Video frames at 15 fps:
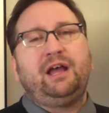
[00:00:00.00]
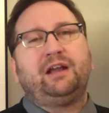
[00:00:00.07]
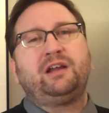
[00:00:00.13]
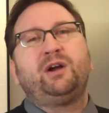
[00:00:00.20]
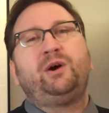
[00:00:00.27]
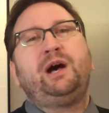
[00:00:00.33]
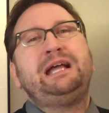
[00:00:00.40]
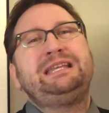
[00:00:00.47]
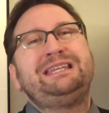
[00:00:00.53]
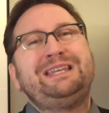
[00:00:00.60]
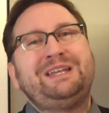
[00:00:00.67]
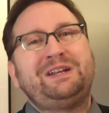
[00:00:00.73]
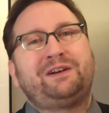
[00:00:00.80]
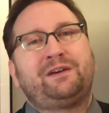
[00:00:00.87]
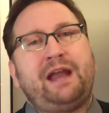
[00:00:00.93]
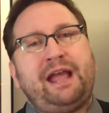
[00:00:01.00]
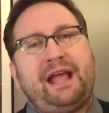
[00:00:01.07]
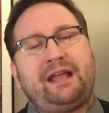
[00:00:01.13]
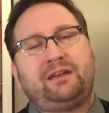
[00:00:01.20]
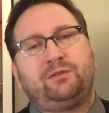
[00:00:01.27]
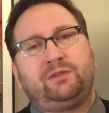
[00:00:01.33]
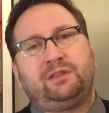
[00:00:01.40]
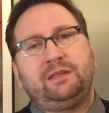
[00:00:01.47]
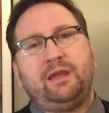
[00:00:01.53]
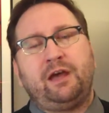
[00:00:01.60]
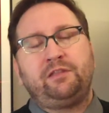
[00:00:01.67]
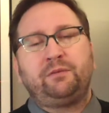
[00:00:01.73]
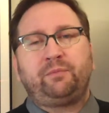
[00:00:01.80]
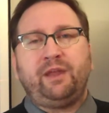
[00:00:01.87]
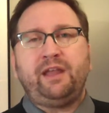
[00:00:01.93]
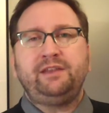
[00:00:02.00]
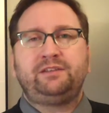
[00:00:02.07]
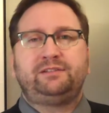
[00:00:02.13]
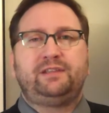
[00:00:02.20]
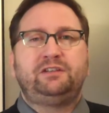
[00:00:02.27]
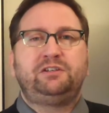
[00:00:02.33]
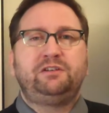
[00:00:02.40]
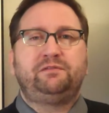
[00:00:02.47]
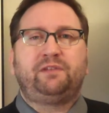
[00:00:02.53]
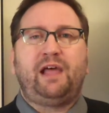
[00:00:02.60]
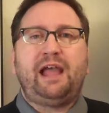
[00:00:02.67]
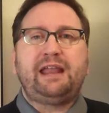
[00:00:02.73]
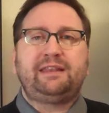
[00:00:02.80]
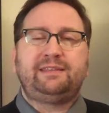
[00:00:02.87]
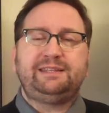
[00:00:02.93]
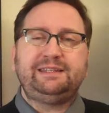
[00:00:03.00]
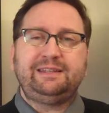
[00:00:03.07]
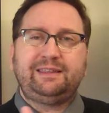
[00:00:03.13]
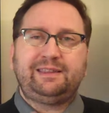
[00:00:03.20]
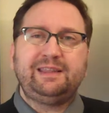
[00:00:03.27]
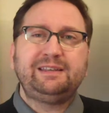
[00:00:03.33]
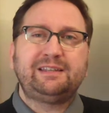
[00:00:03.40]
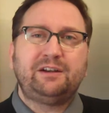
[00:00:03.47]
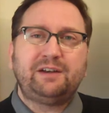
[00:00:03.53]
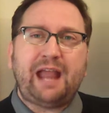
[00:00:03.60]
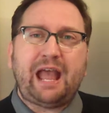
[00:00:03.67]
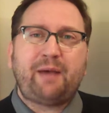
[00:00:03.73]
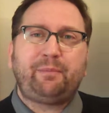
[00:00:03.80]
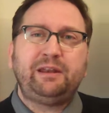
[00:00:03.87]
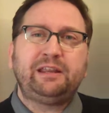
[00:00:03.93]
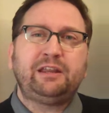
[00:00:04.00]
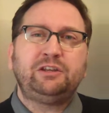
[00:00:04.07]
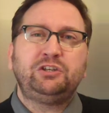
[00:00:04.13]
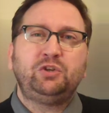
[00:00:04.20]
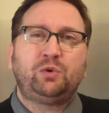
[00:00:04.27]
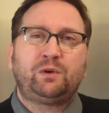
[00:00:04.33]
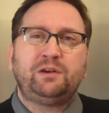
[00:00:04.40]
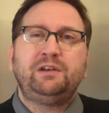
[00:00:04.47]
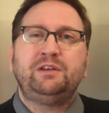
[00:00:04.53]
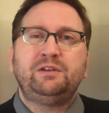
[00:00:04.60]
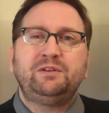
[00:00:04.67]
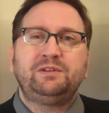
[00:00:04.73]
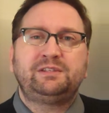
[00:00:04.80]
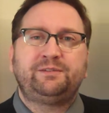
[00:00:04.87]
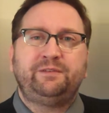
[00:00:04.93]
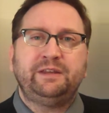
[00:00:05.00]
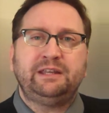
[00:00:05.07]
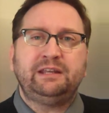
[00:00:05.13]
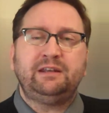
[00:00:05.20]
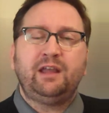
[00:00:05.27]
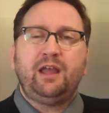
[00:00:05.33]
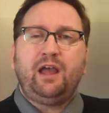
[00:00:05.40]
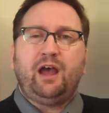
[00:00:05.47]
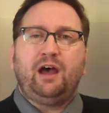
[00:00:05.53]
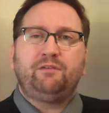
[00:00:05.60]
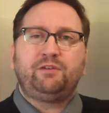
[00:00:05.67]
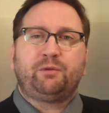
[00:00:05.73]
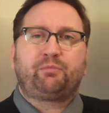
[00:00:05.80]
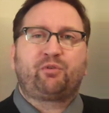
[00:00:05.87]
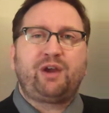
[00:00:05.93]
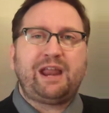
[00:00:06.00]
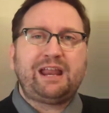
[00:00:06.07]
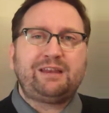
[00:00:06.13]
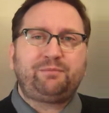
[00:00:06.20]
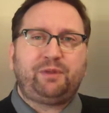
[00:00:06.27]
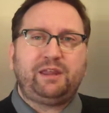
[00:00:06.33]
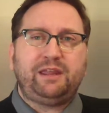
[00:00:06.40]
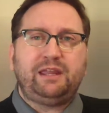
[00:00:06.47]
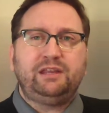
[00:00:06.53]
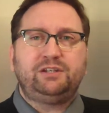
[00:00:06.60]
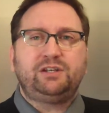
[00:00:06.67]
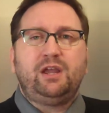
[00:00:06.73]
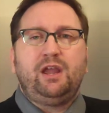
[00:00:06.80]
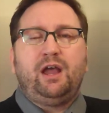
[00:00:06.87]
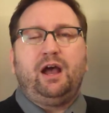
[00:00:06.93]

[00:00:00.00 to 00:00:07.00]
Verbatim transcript: And go out and interact with the other pages that you've liked. See the things that are happening in your news feed of your brand page.